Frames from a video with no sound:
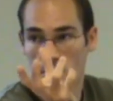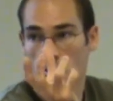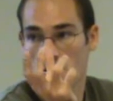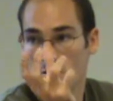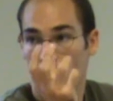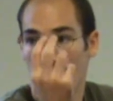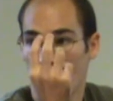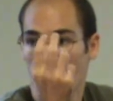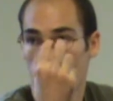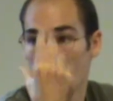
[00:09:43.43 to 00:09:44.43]
because you are
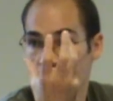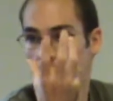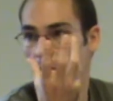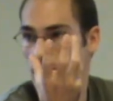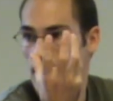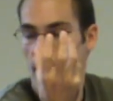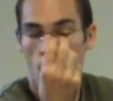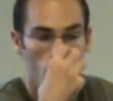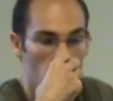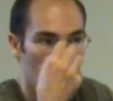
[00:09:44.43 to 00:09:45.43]
perceiving how
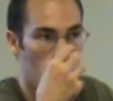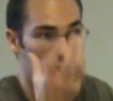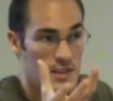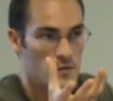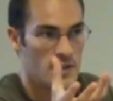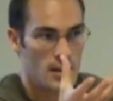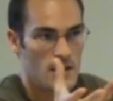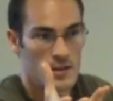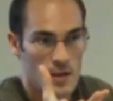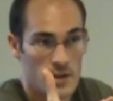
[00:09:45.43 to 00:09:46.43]
people perceive the
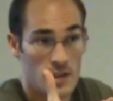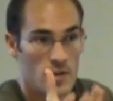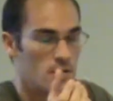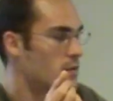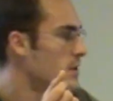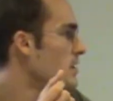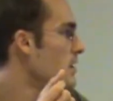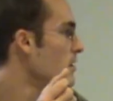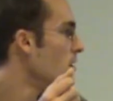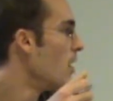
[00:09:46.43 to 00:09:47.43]
interpretability of the
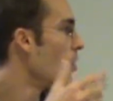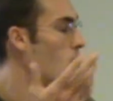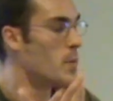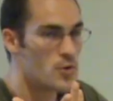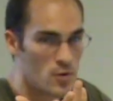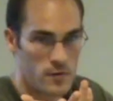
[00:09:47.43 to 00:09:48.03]
system, will be useful.